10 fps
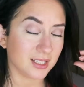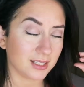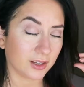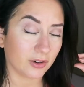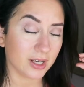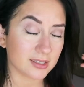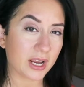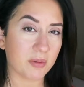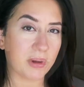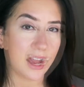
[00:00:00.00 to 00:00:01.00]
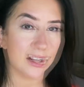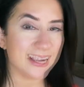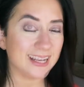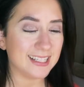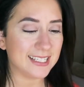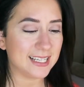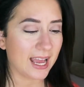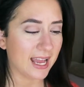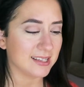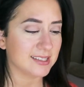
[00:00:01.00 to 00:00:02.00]
I digress. Bring it back. It
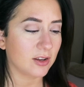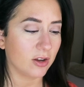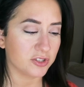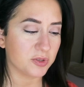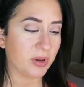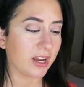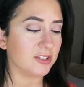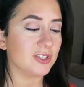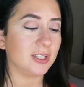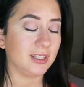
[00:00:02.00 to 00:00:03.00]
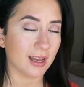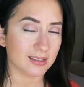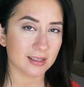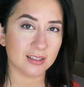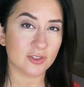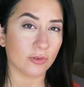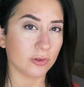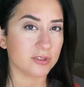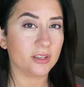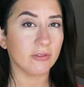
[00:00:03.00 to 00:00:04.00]
has conscious packaging. Yes, it is
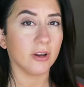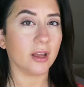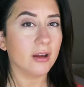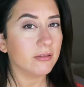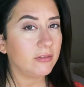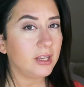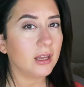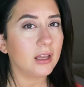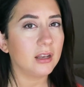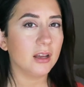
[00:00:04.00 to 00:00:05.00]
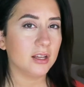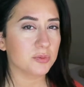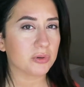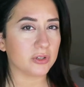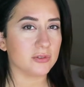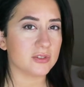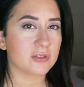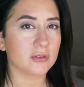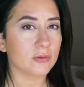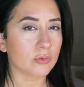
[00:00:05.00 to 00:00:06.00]
cruelty-free, vegan,
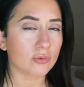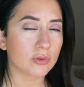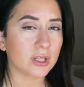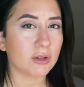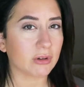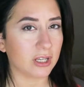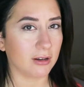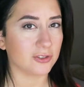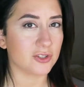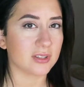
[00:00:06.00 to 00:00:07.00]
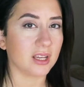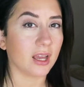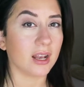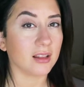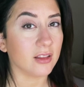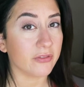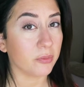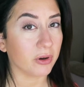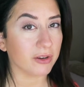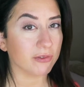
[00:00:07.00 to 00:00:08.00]
produced really, really consciously, and I love
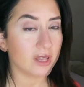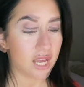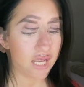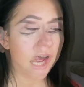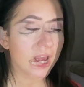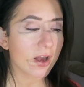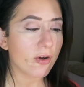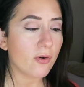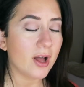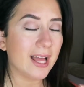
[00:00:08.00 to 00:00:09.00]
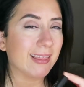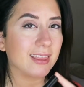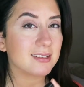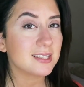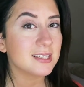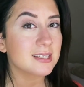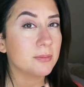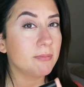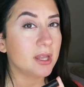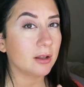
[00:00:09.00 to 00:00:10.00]
the brand for that. For now, this is the
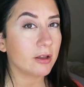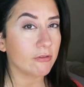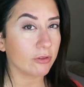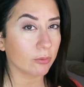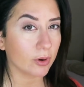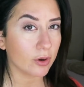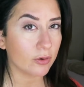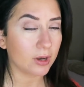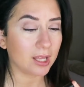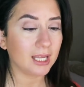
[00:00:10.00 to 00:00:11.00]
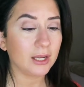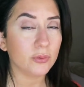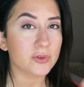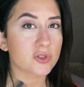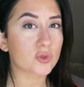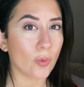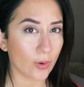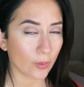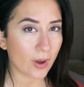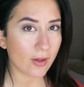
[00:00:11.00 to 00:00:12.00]
middle of the road. I think it will
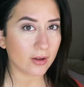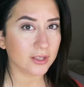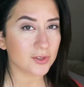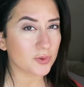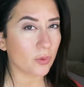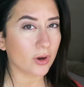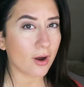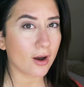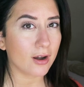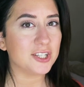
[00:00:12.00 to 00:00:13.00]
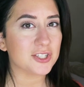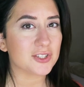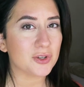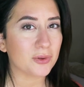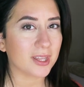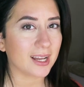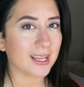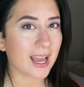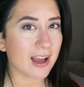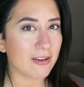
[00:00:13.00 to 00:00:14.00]
score well on the scorecard. I just know that
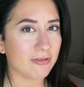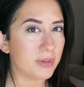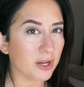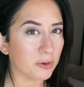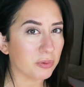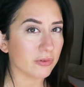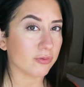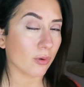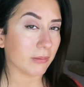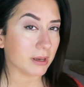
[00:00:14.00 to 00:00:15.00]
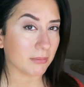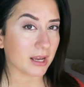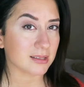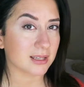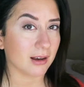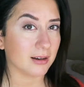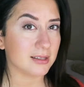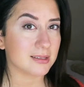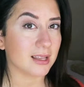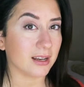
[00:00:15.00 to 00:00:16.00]
I have better performing
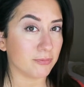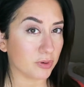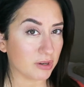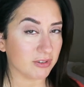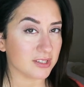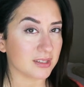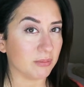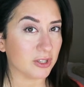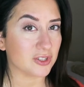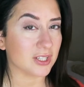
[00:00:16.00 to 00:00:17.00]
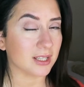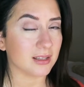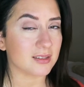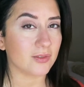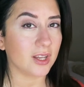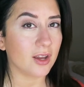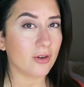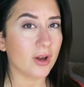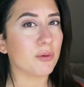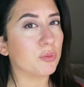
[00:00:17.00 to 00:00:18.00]
mascaras that I previously mentioned in this
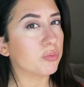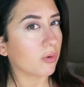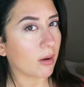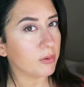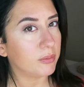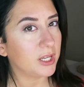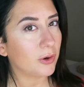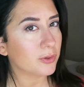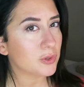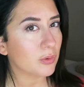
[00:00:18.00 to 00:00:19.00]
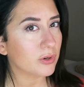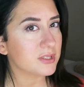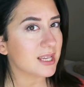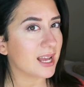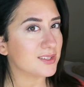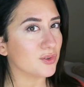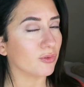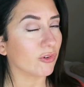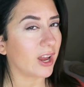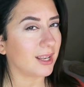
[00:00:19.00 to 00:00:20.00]
video that I would probably go towards as
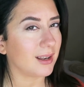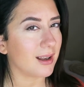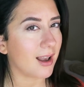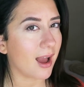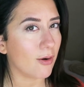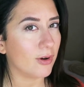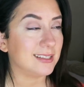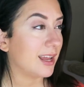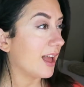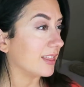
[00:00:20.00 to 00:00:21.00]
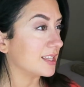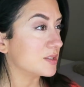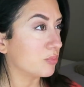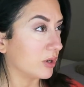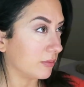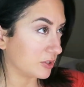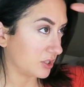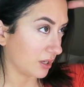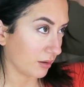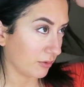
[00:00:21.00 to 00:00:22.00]
of right now. And yeah, that's pretty
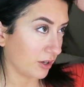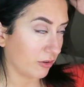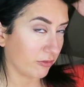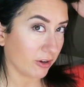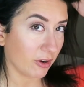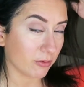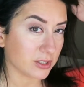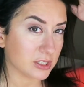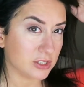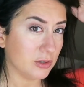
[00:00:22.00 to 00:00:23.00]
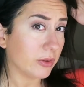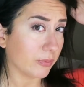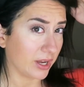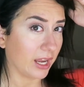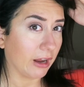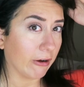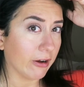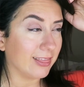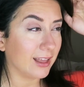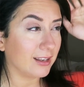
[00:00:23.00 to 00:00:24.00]
much it. I'm gonna go figure out what to do with my
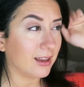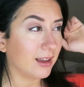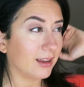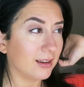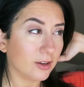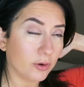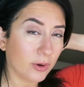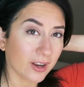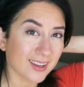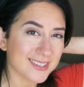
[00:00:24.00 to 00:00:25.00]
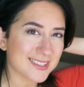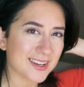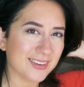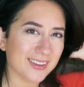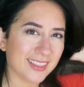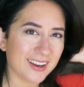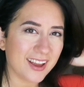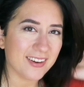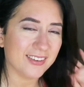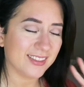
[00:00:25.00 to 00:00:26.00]
hair and then go to work. So there you
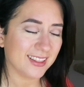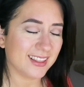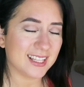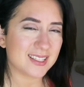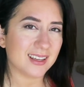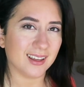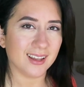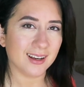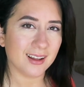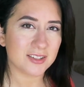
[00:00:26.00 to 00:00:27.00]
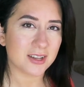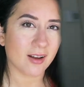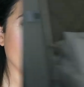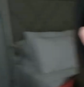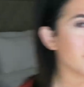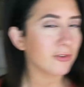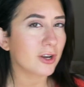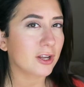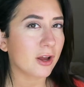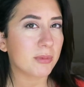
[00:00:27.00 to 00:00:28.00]
go. That's it in a nutshell. Final
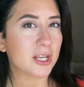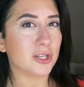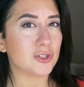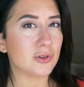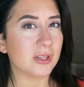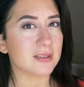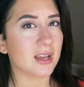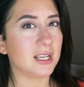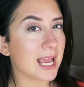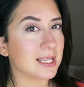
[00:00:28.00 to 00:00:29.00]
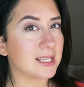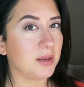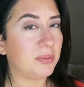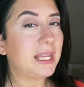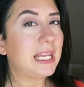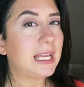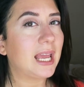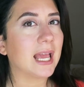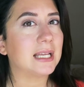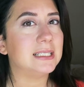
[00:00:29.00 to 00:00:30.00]
verdict coming to the site
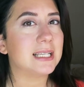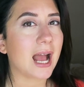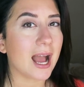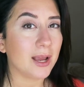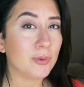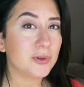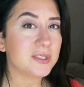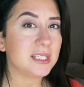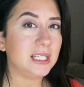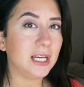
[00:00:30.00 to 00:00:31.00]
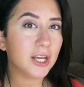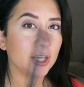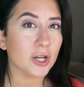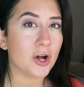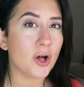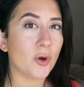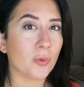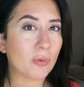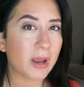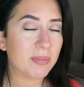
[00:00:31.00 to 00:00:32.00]
ASAP, and I will see
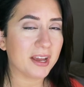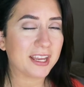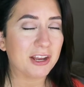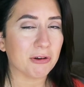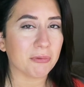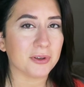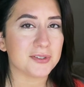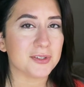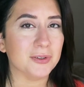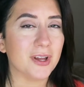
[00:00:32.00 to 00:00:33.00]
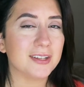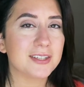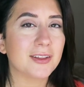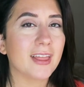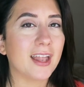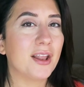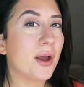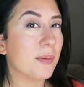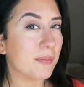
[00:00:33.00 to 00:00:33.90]
y'all right back here real soon. Until then,